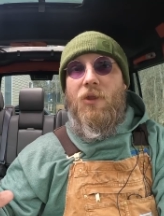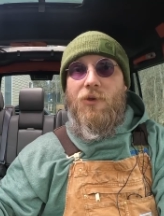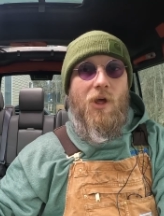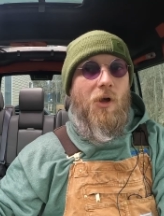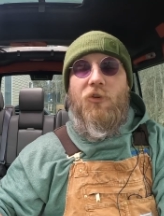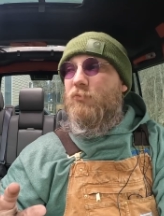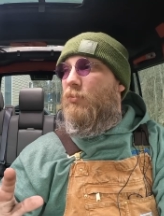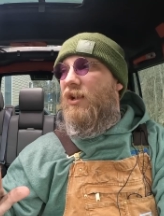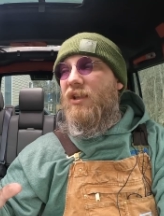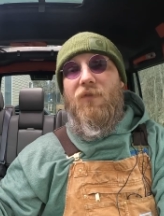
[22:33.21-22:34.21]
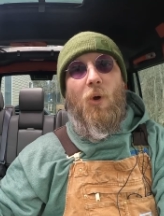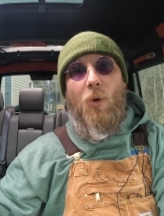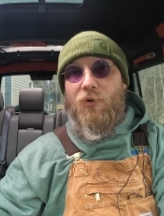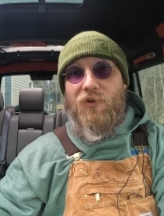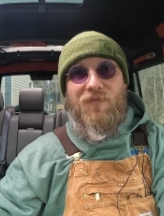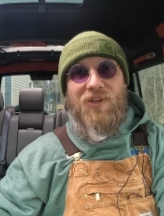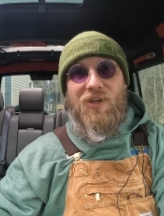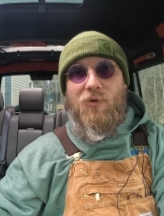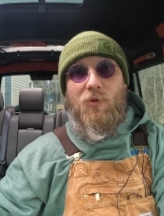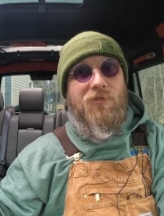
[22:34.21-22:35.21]
No, there's plenty of older
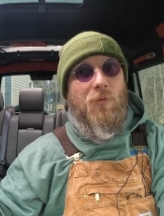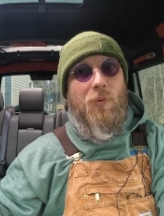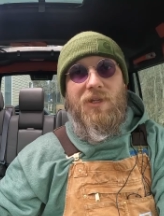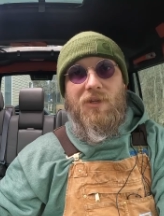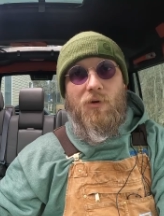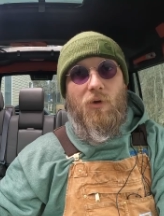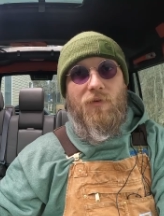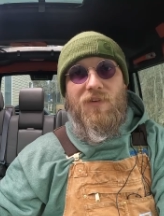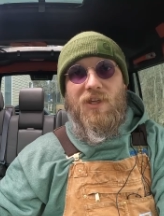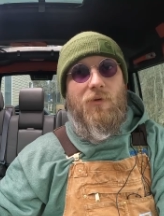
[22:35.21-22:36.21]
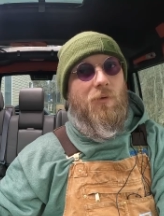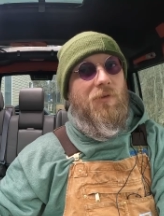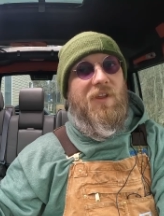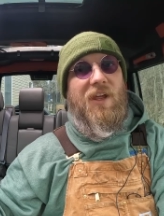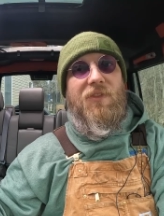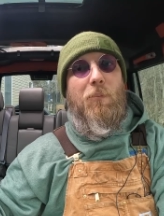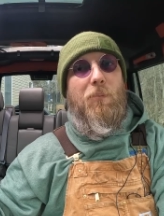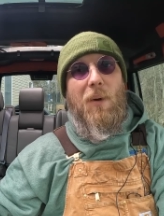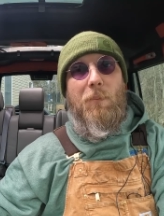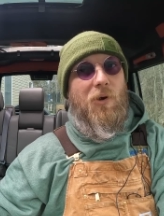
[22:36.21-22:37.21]
vehicles, 20-year-old vehicles, that the
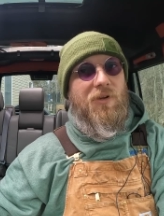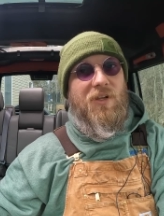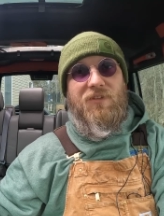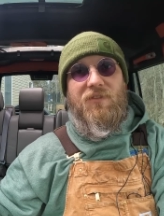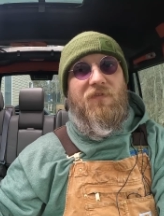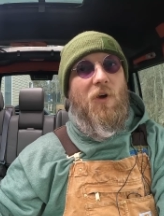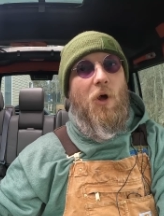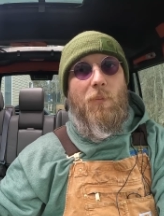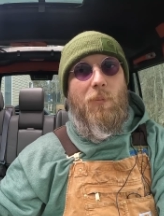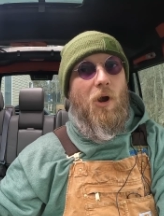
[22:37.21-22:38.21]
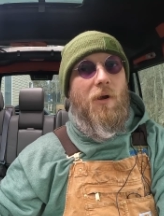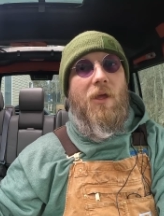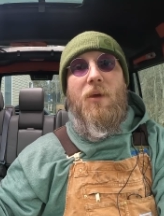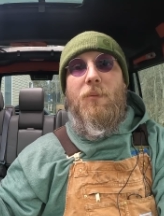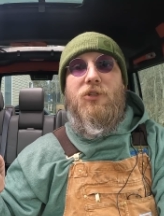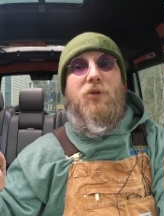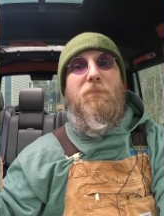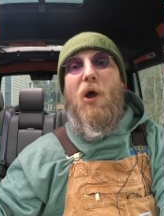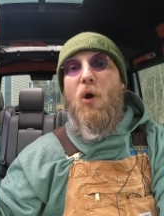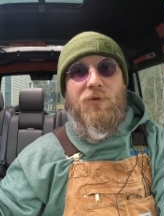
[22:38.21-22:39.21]
bumper doesn't fall apart because you
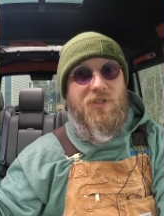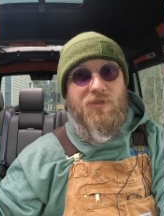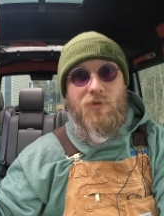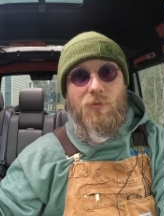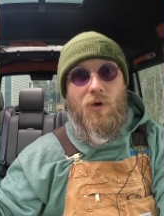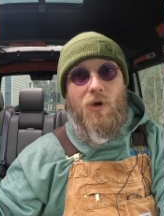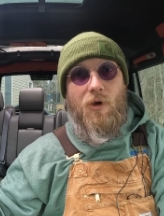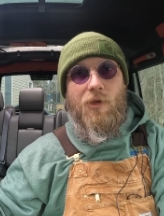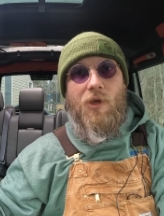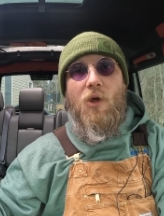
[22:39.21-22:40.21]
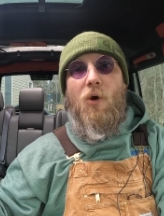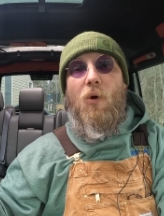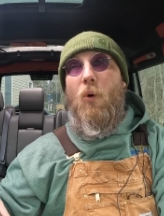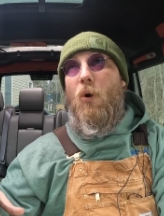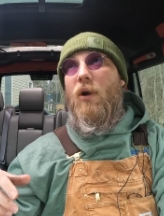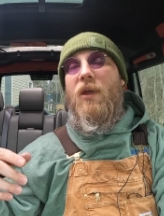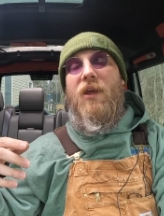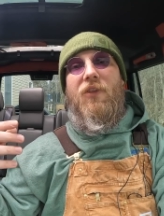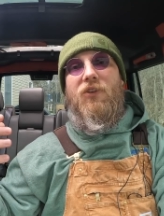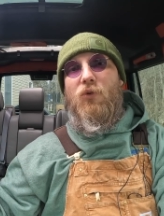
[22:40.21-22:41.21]
poked it too hard, or
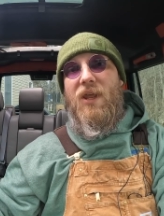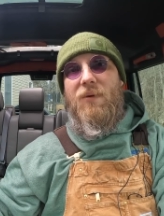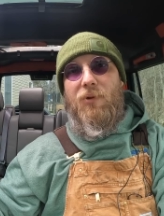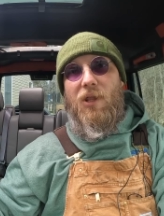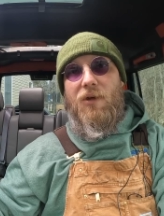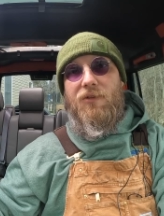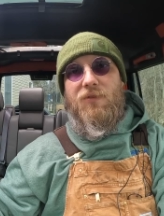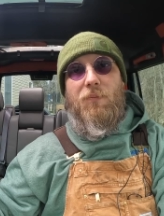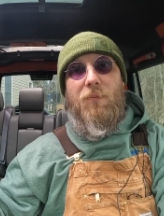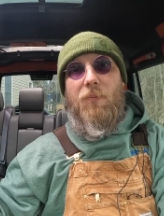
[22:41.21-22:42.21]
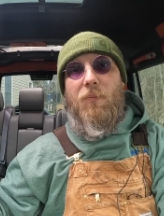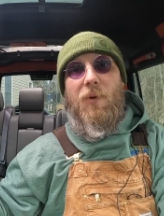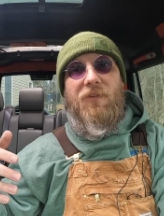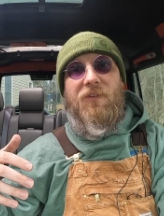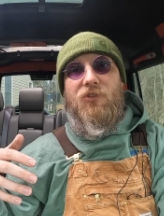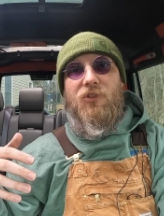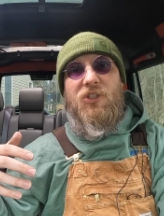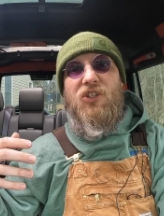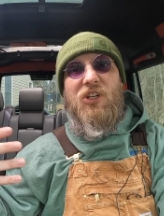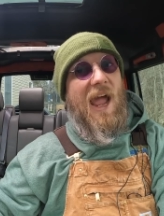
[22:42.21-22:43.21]
the drain plugs essentially
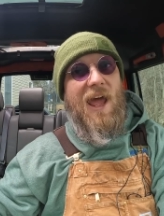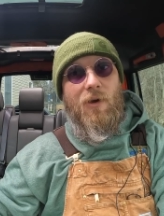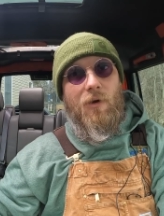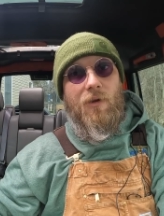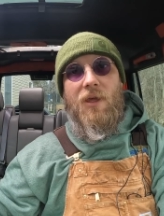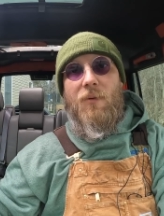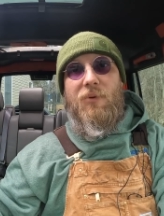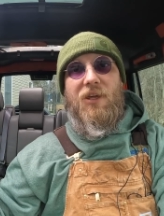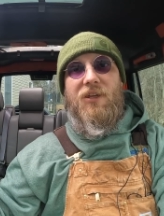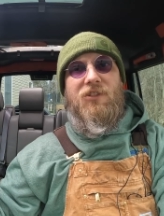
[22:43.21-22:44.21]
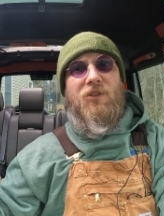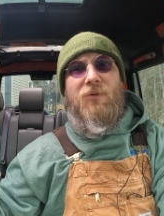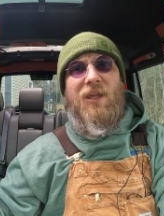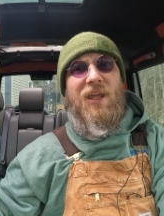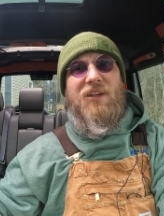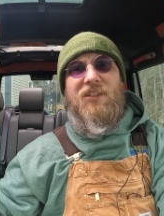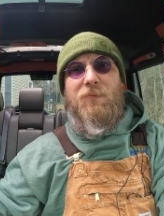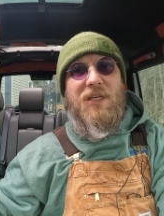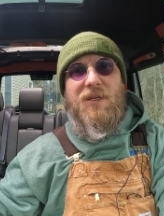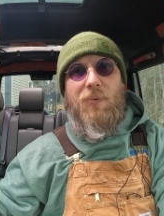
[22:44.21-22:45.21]
shattered because you hit a
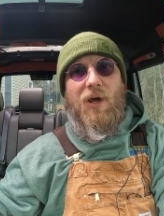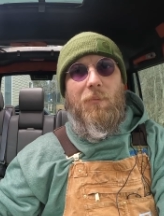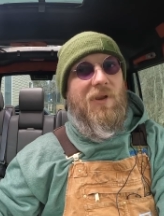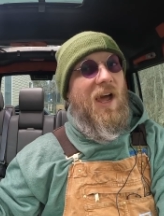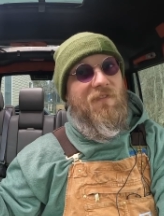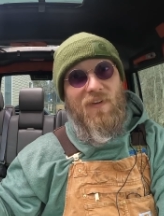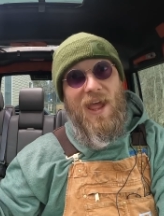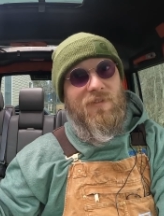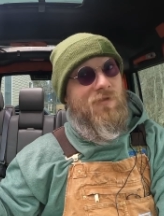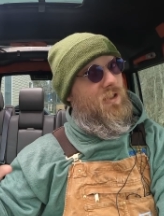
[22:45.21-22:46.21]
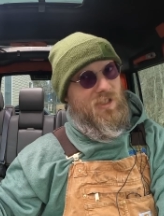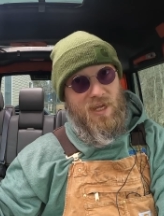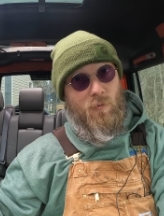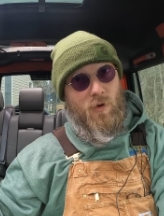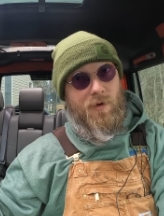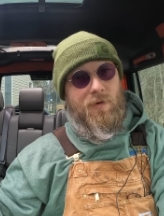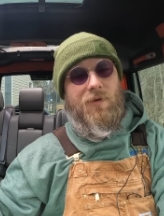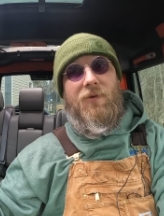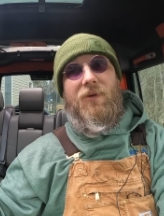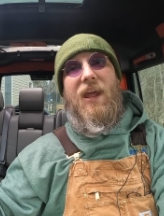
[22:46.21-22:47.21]
speed bump. Not fast, just hit one,
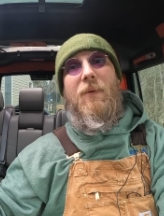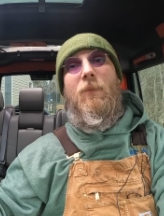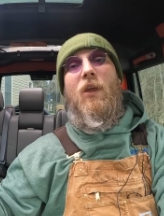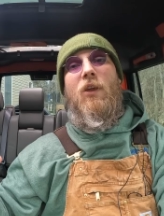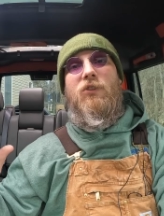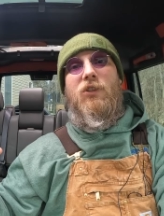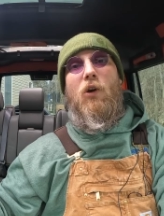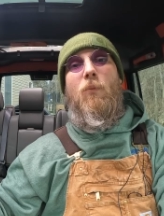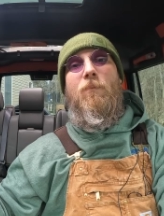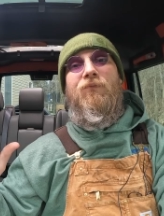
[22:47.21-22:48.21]
okay? So